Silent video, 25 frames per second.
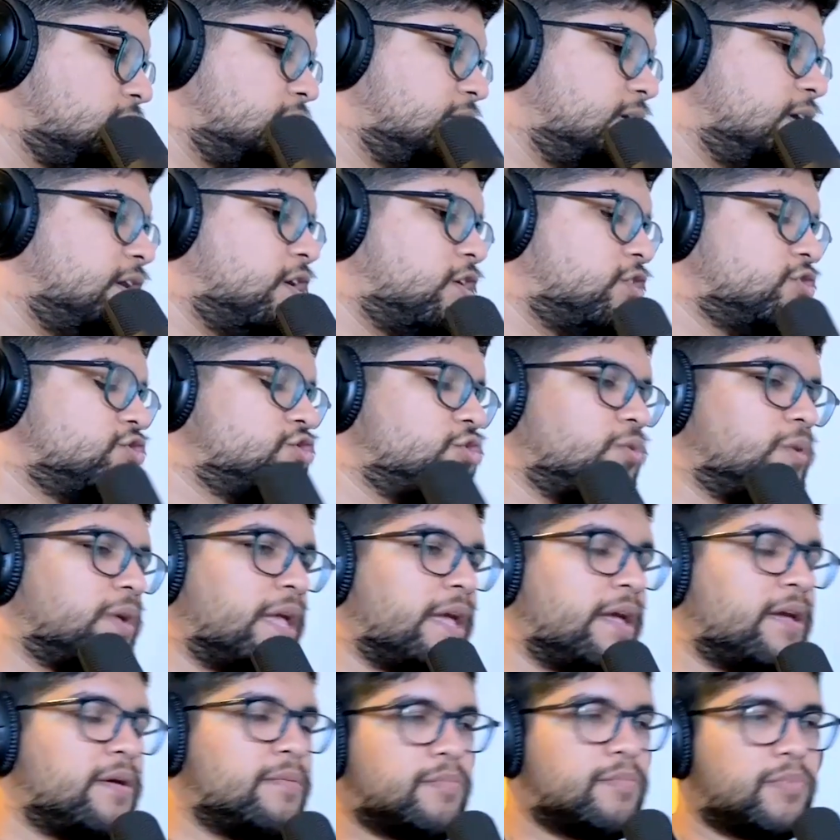he also
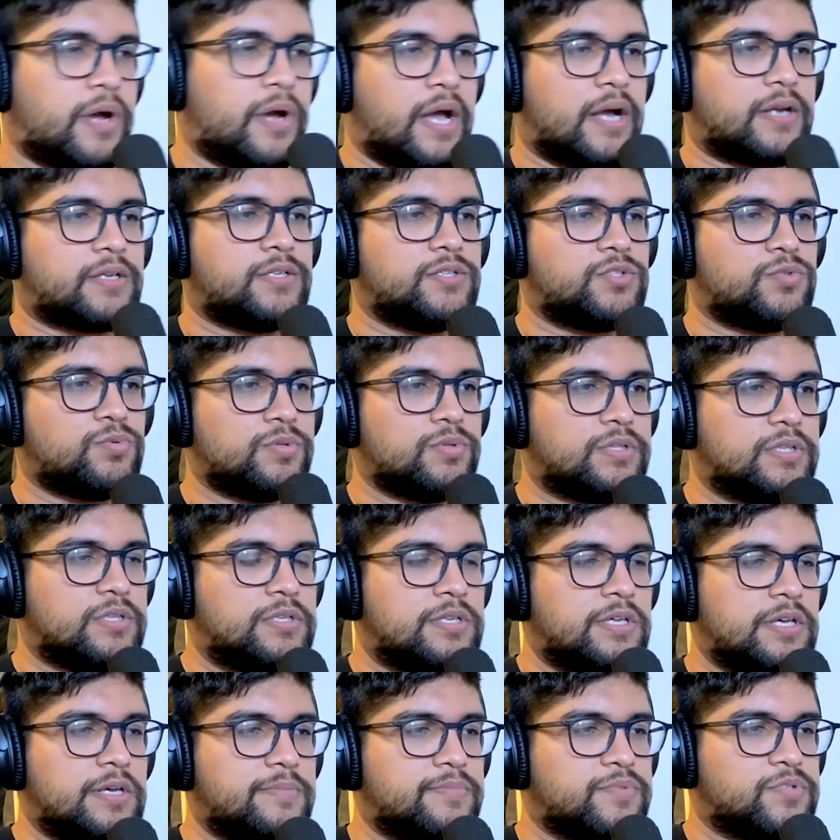can't practice with the
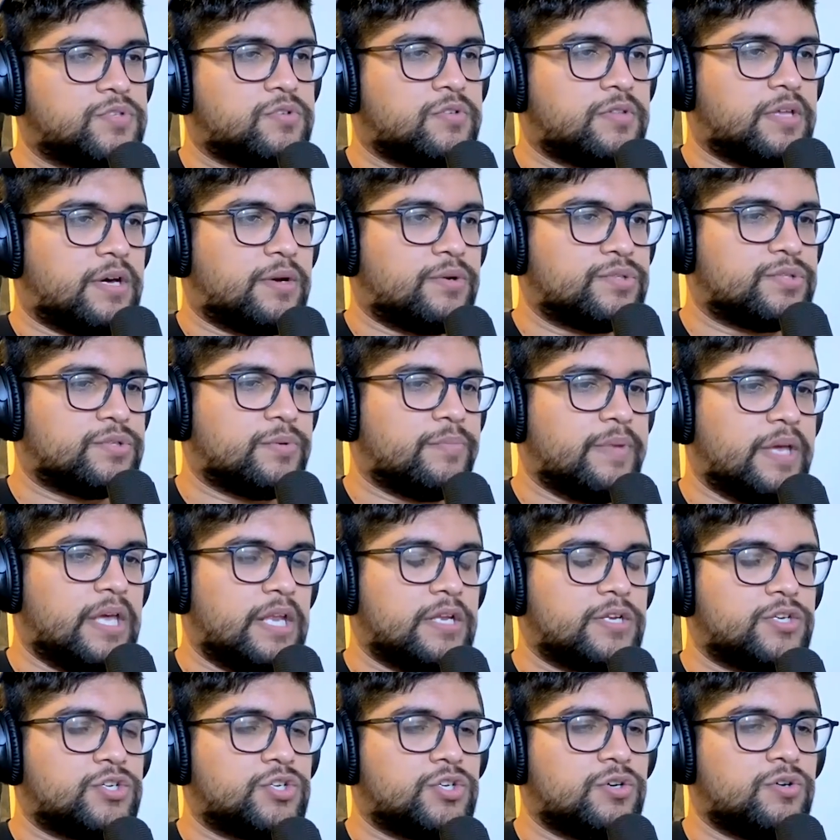team, so that was the main
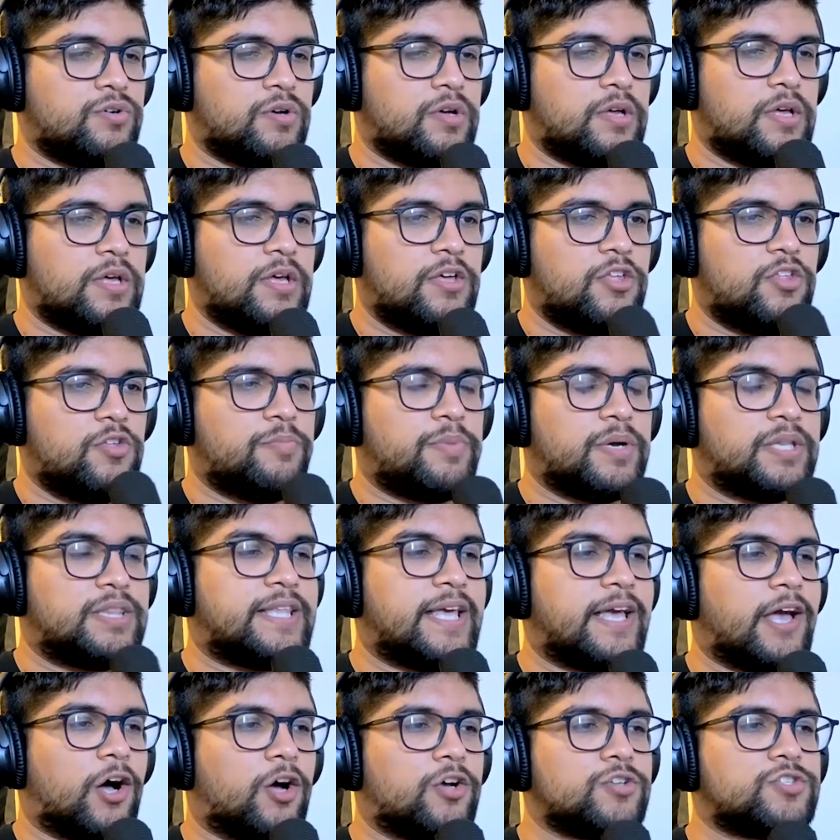issue. But
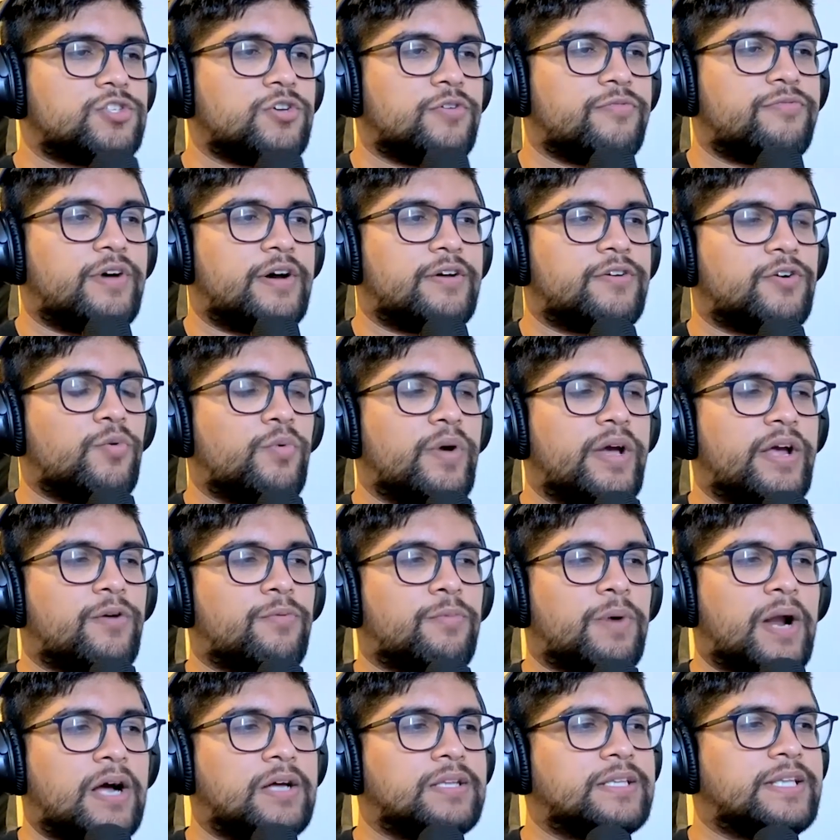they also found a way
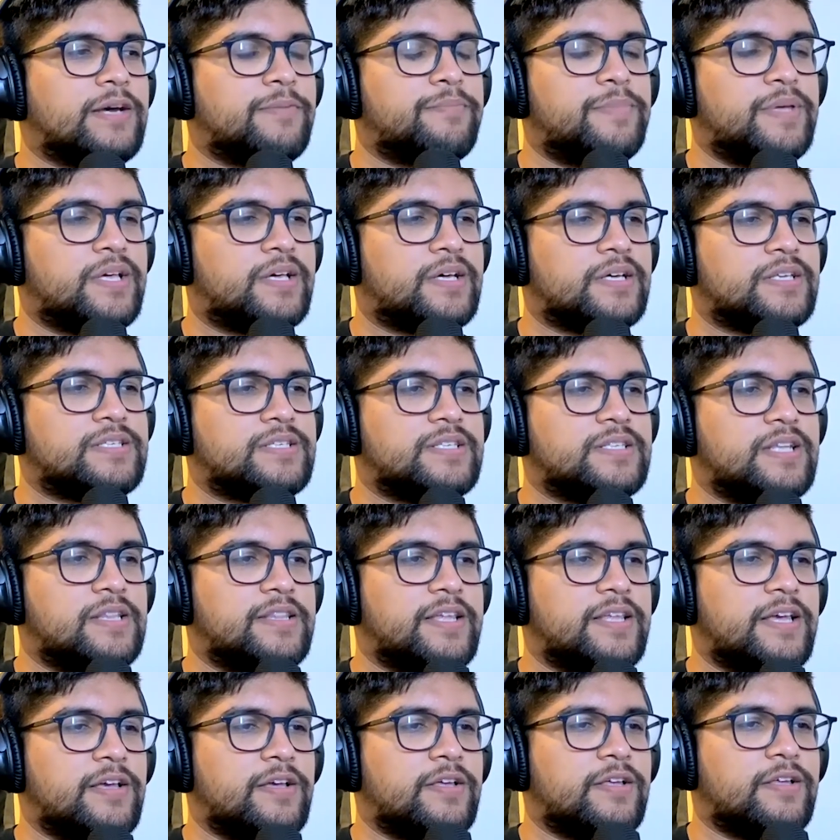around that because then
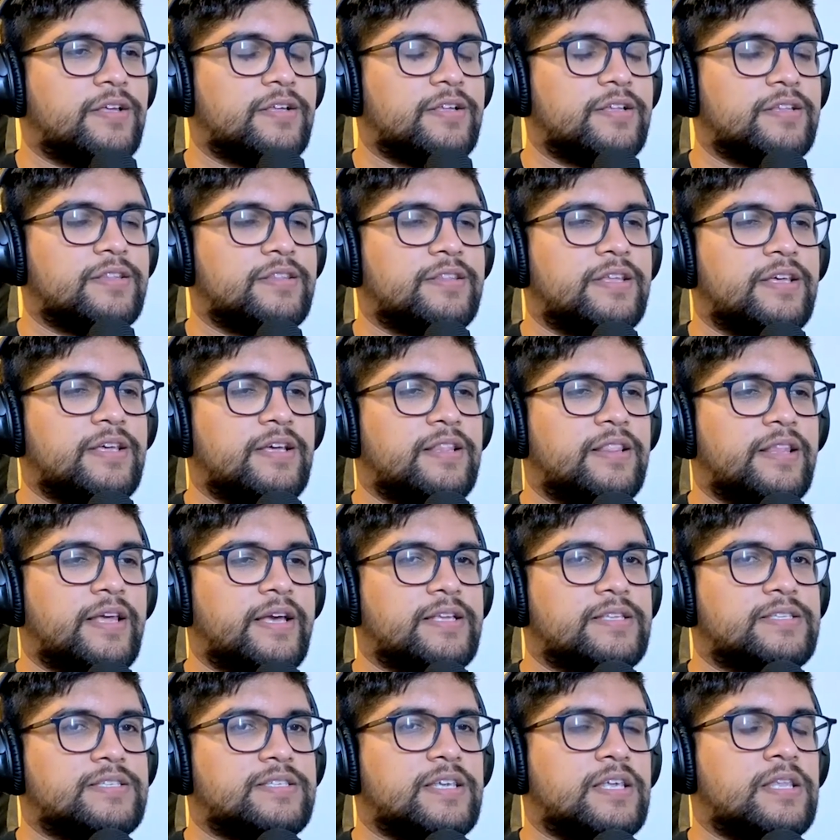they
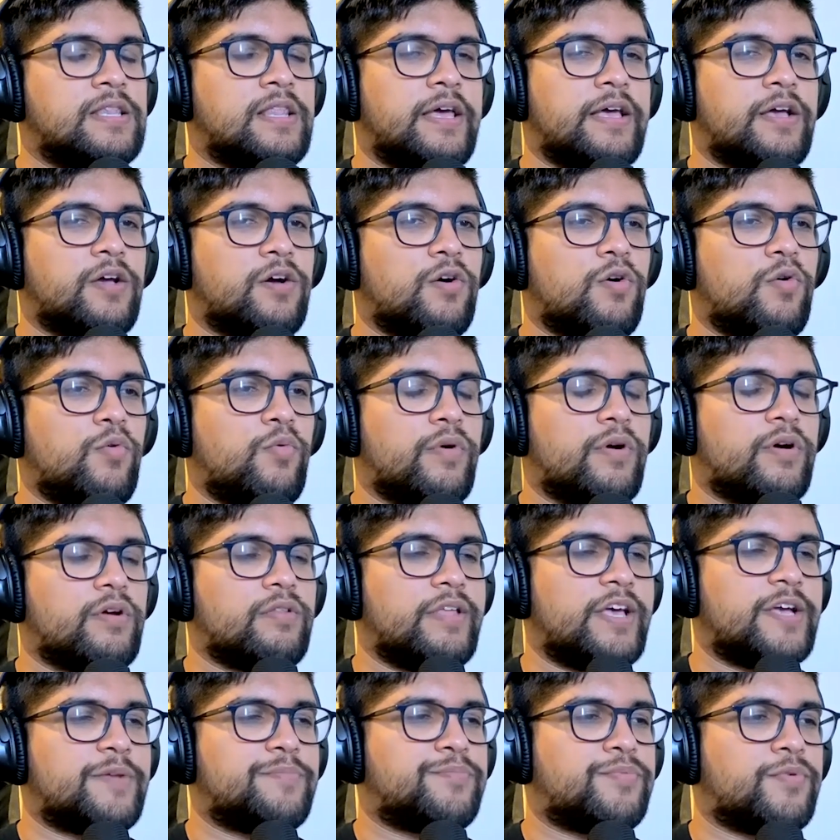like said like, oh, we're
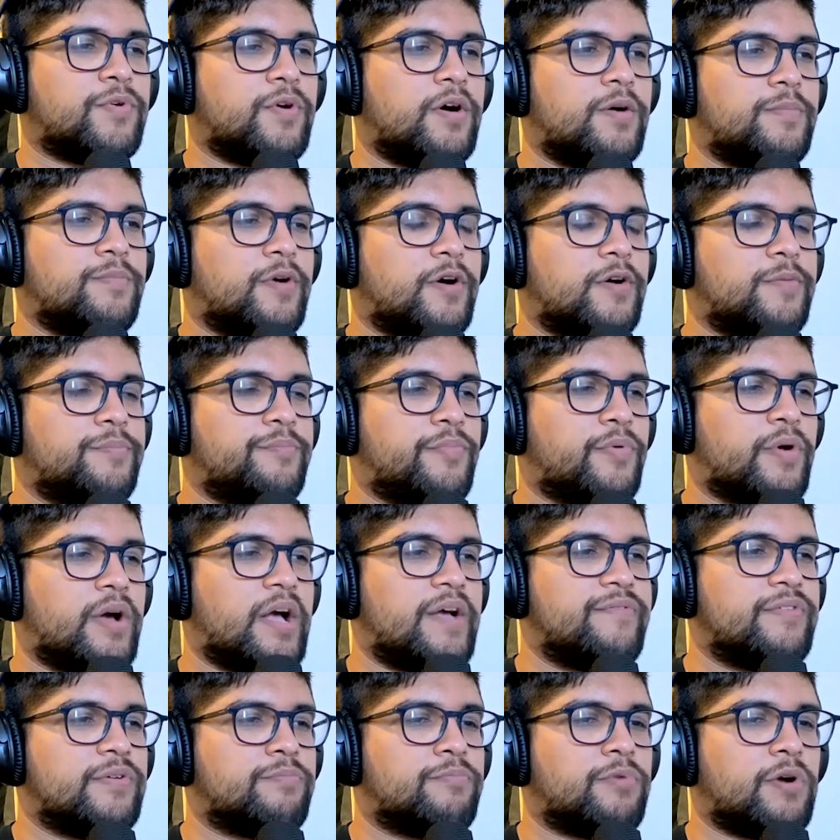like on
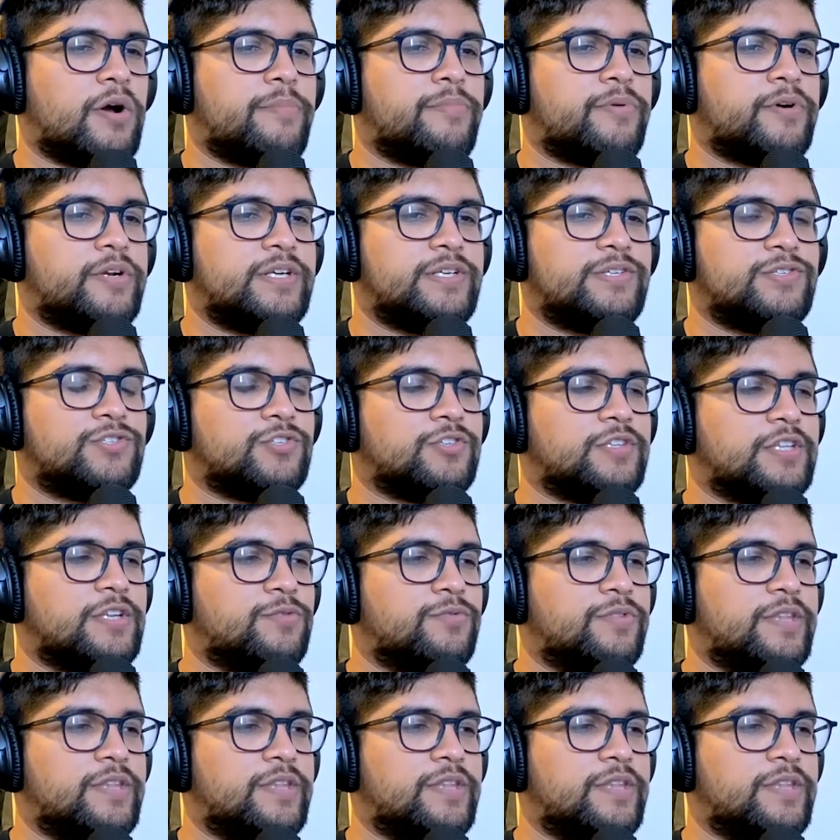private property, so then they